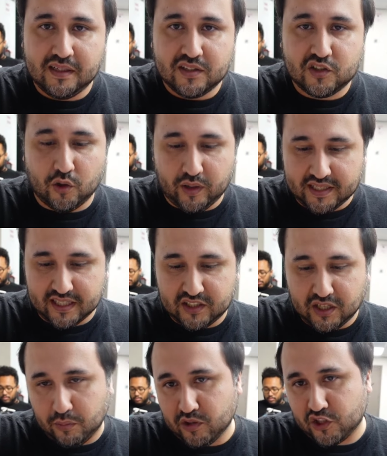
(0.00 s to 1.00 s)
So it's a
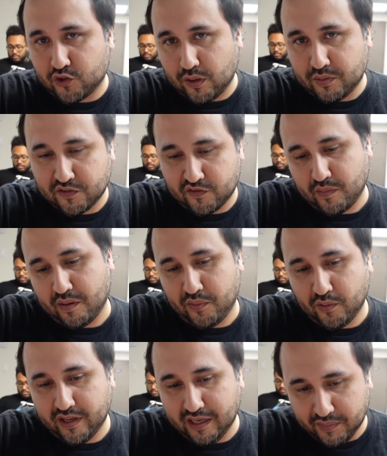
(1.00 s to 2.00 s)
double disruption for my
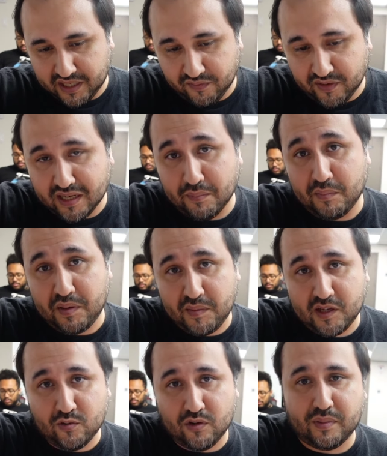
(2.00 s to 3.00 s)
opponent. I'm giving them a
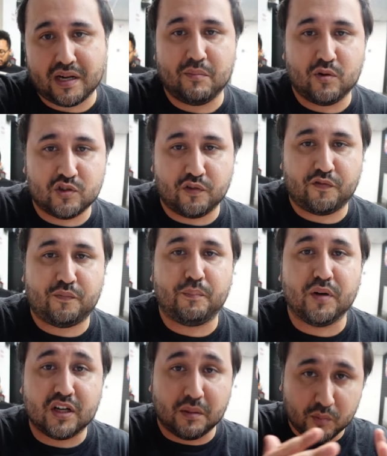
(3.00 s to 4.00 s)
Mimi Ghoul, but I'm also
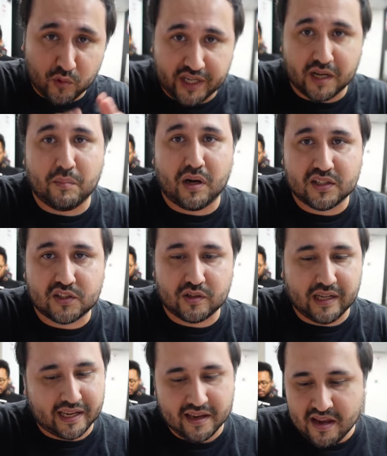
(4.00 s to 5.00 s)
both mooning a monster,
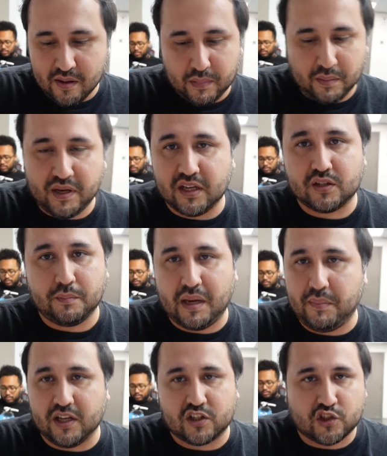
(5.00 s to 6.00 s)
like maybe so a,
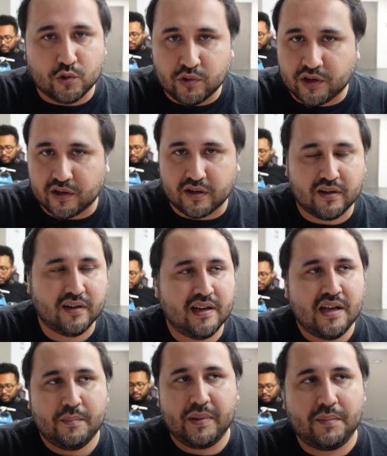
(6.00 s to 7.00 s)
maybe a tuner,
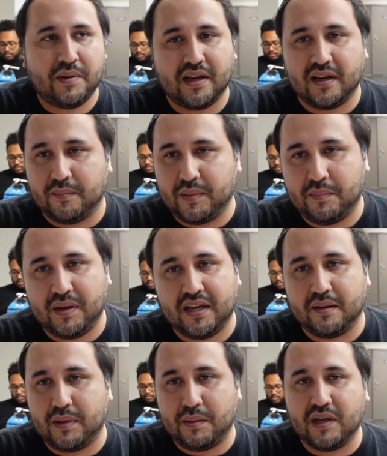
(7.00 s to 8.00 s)
maybe a maybe
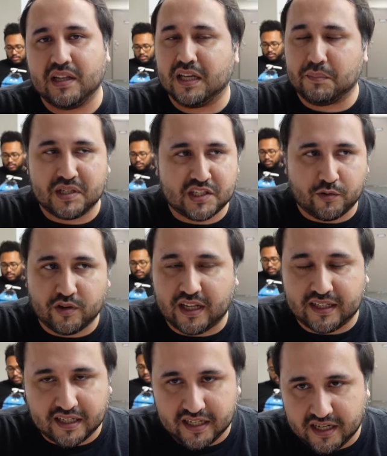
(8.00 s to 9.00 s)
maybe a link material
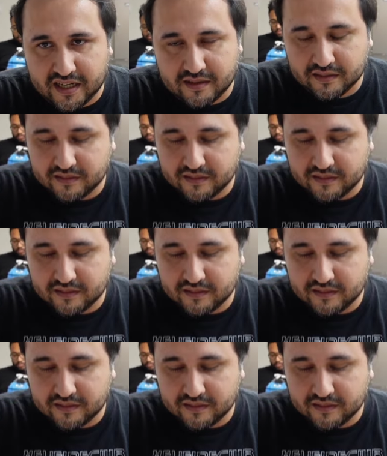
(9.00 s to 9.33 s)
that they need.